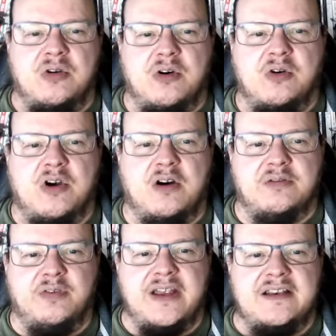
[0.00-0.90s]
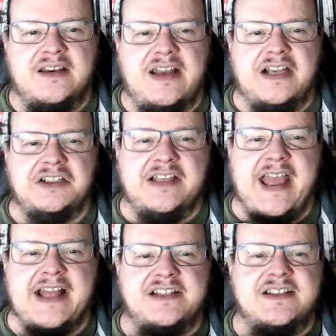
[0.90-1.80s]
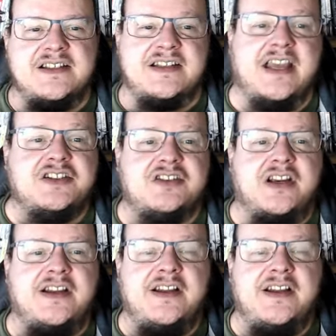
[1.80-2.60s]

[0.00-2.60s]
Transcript: conflict, that it actually adds to the texture